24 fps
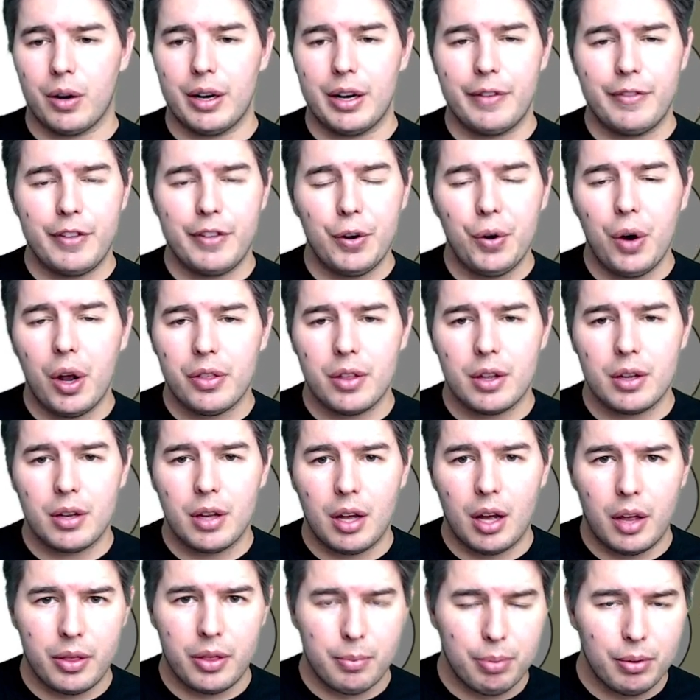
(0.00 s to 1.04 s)
And if you're on
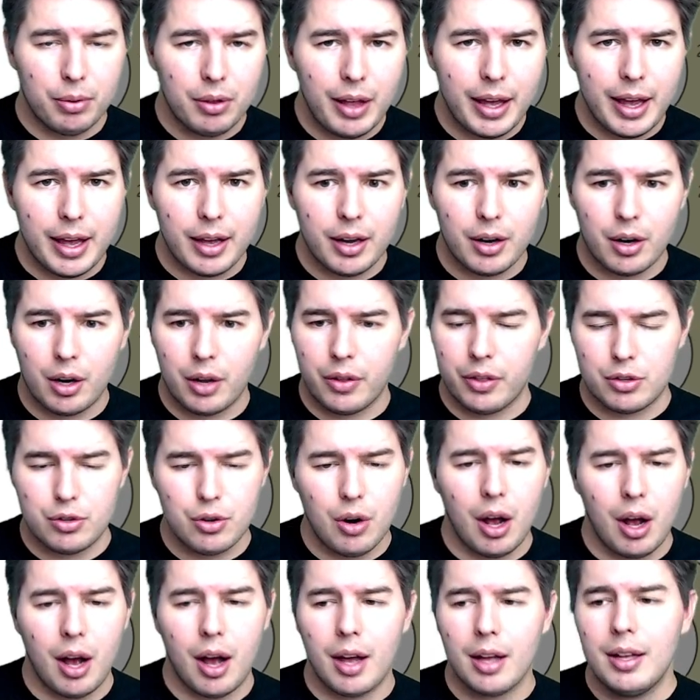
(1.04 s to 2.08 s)
the play or on the
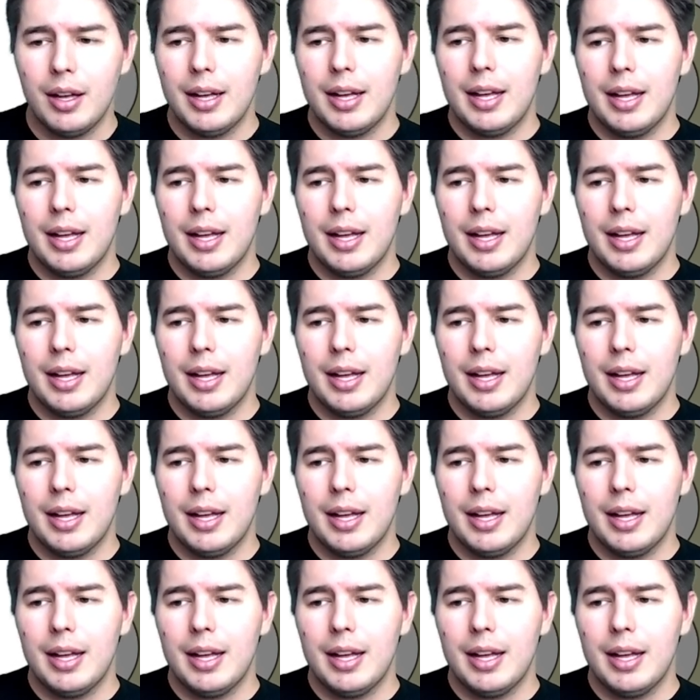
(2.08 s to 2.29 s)
draw,